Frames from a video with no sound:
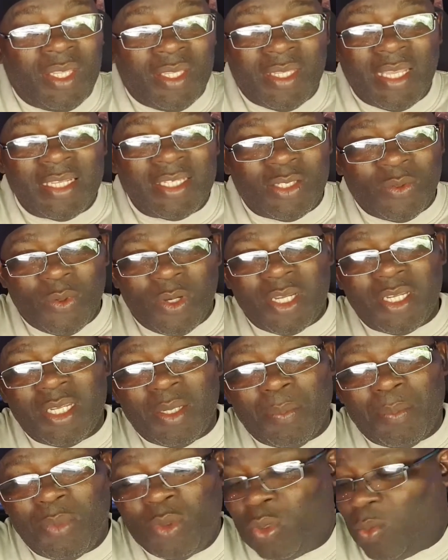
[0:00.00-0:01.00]
That's the one in the
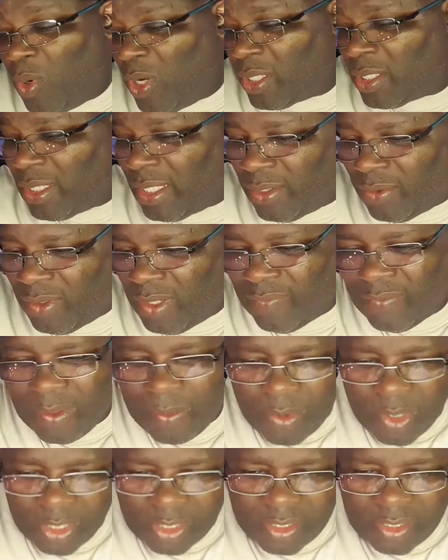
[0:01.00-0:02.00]
blue bottle. I don't have a
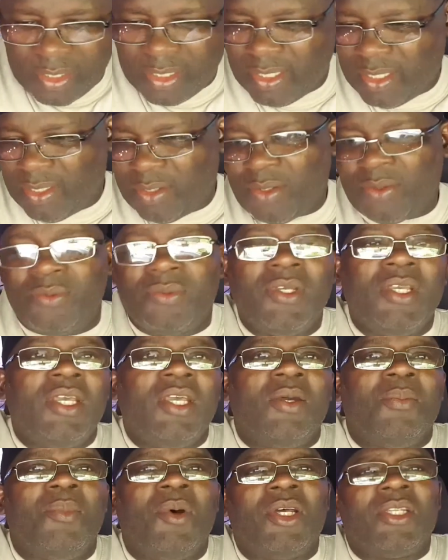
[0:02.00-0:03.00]
bottle here now.
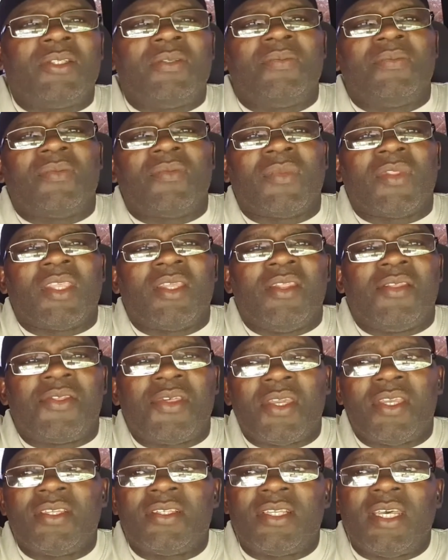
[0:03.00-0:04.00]
But the
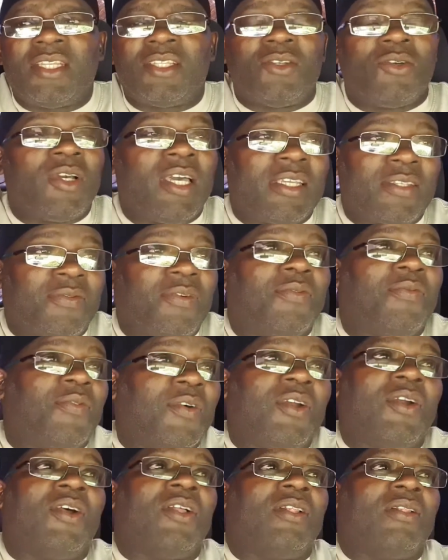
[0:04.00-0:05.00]
thing is that you guys for
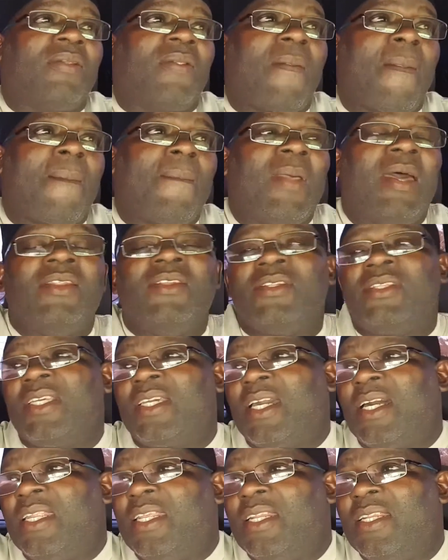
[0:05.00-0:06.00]
Ferrol. And you
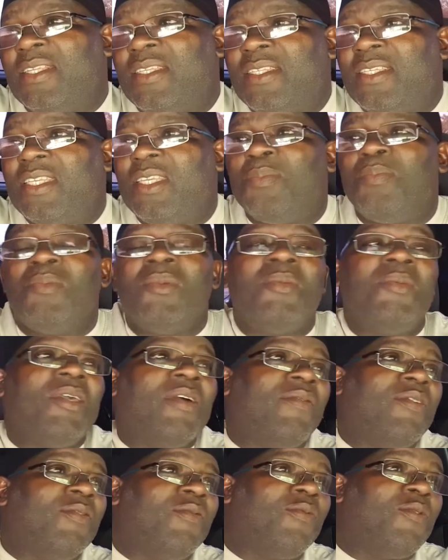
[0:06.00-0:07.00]
take a little sip maybe
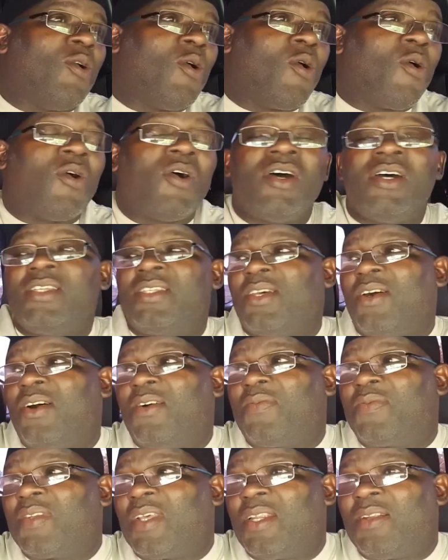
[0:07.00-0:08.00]
every 4 hours or
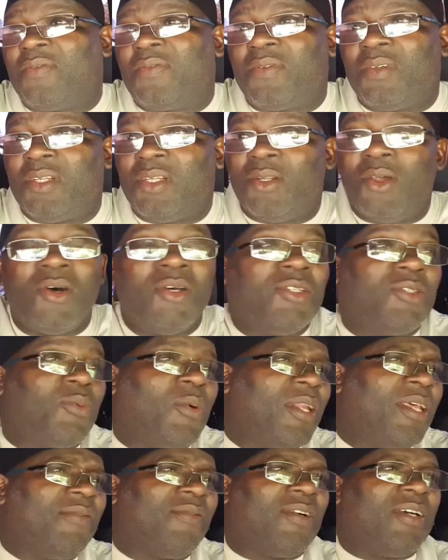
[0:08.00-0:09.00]
after lunch,
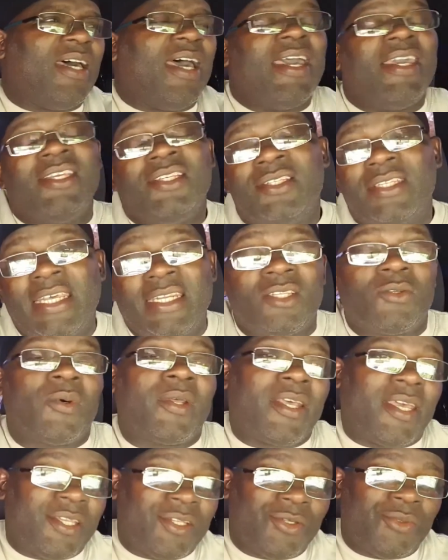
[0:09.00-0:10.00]
whatever. That is what
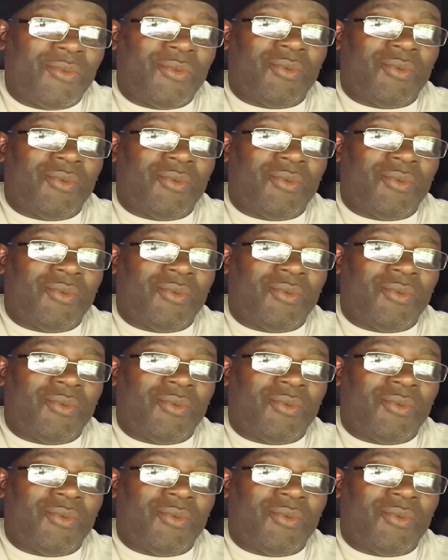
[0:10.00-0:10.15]
I do.